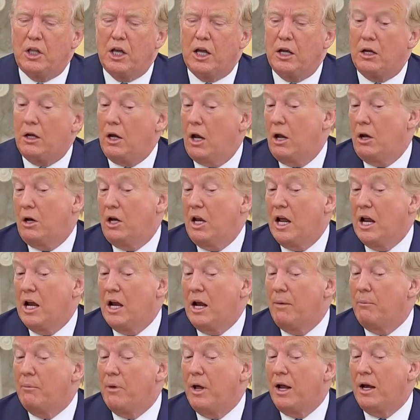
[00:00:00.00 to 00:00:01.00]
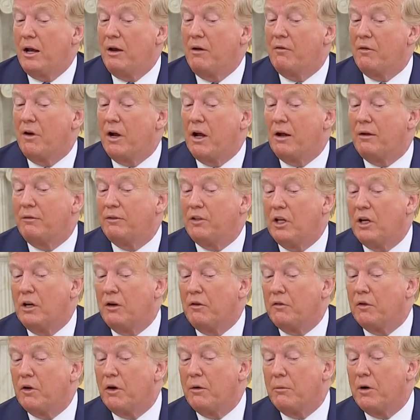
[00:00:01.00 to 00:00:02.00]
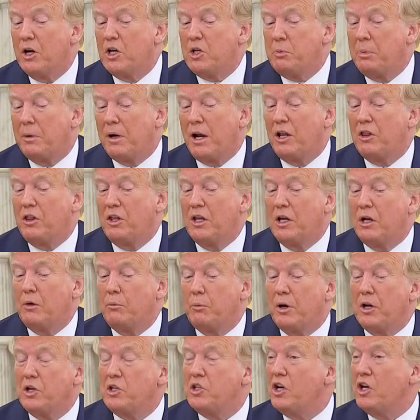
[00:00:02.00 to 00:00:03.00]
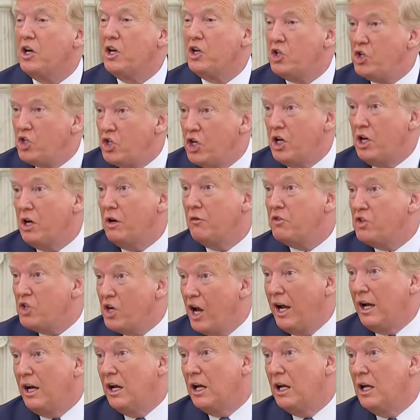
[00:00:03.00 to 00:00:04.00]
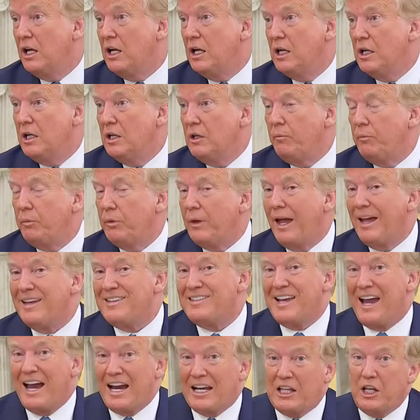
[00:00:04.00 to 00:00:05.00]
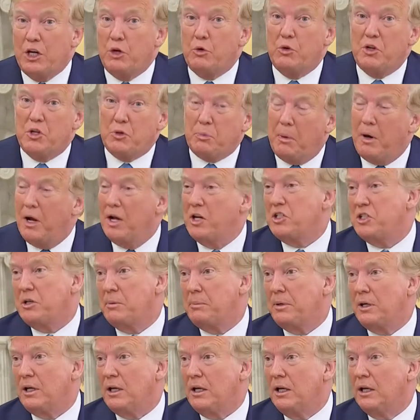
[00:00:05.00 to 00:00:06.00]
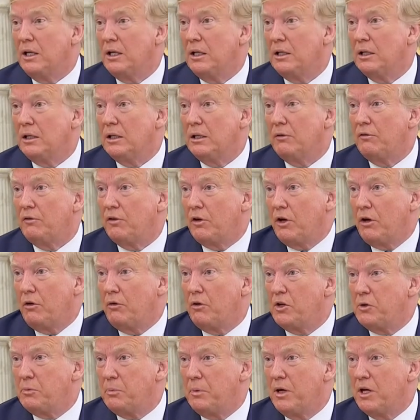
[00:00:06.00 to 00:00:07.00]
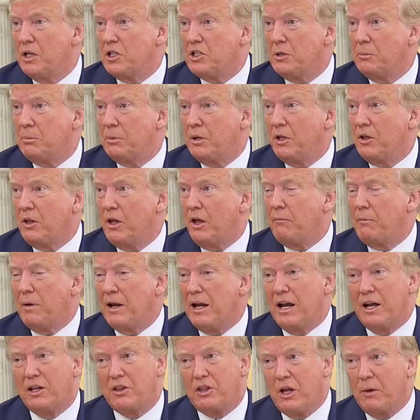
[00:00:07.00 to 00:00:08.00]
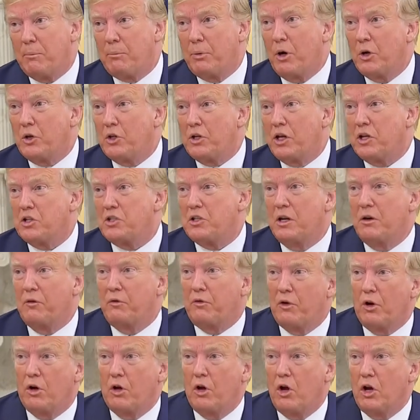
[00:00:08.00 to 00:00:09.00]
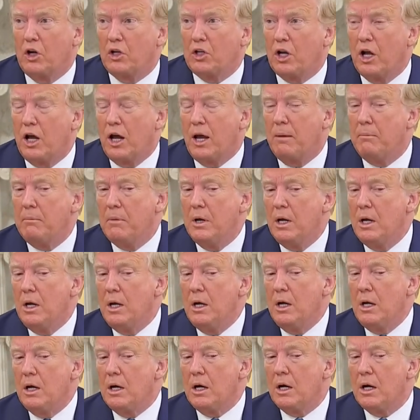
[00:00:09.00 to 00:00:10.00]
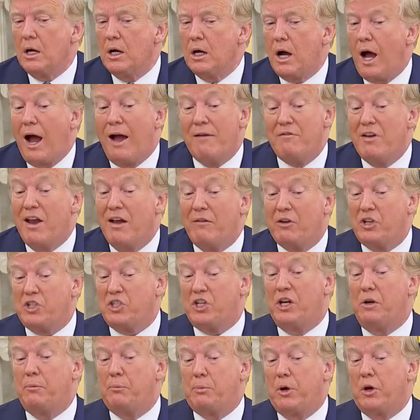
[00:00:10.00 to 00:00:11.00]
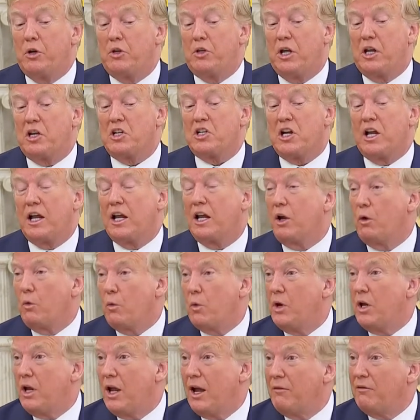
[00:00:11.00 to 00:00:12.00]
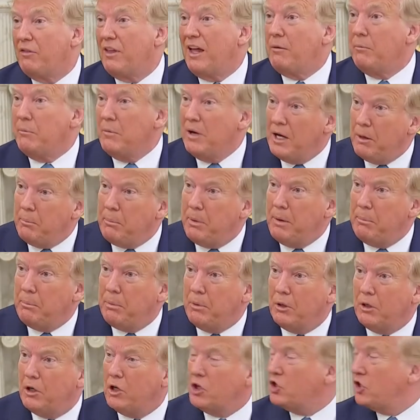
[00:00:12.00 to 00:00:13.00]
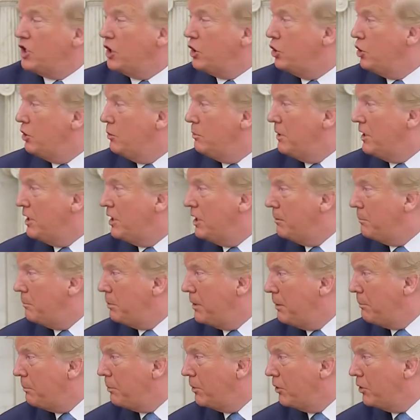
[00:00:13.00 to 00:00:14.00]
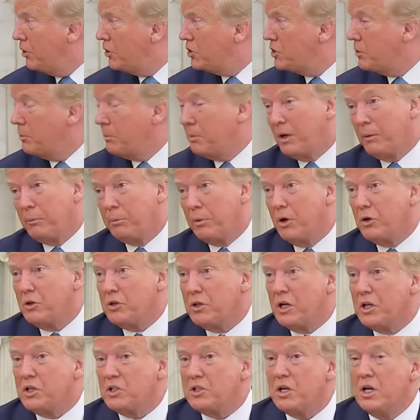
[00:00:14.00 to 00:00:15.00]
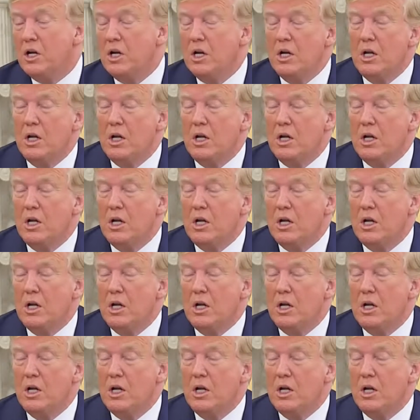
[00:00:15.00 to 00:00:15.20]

that, again, I'm not involved in it very much, but I think President Xi of China has acted responsibly, very responsibly. They've been out there protesting for a long time. Uh, I've never seen protests like it where you have that many people. It looks like two million people. Those are big protests.